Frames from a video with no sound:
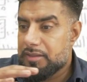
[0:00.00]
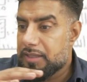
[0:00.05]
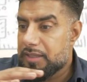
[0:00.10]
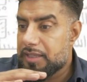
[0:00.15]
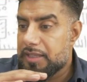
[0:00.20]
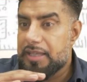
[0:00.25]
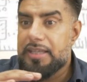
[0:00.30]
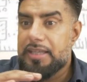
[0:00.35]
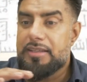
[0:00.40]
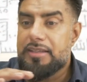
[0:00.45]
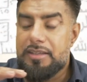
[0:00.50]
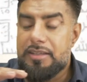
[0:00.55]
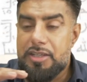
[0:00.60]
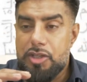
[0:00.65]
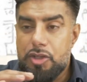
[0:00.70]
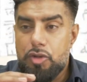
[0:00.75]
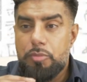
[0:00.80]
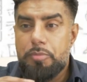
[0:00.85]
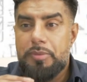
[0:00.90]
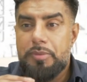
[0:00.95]

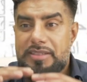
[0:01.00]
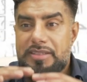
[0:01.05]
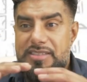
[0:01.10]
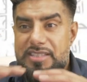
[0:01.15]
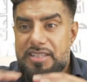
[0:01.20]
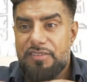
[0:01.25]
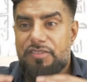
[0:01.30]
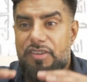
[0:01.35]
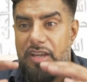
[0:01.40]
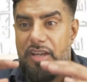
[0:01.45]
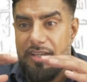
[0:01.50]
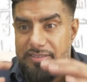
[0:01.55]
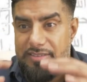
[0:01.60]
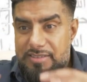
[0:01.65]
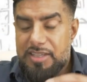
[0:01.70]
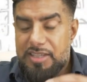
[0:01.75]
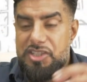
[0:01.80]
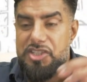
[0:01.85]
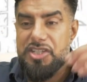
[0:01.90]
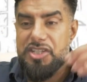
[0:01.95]
human
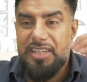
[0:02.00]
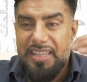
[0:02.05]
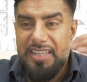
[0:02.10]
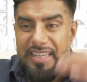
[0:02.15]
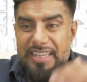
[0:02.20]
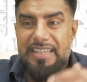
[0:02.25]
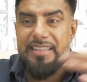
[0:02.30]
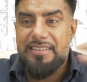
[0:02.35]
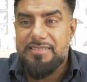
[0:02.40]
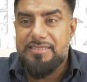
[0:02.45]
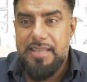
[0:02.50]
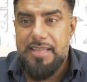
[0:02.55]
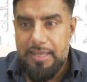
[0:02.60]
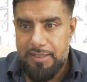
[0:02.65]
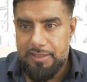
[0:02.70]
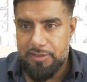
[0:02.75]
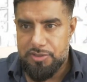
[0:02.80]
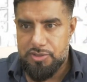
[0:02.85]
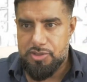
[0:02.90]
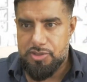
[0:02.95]
civilization in its
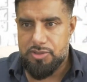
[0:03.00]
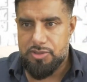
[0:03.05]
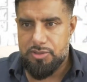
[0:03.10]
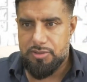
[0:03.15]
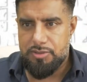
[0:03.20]
age.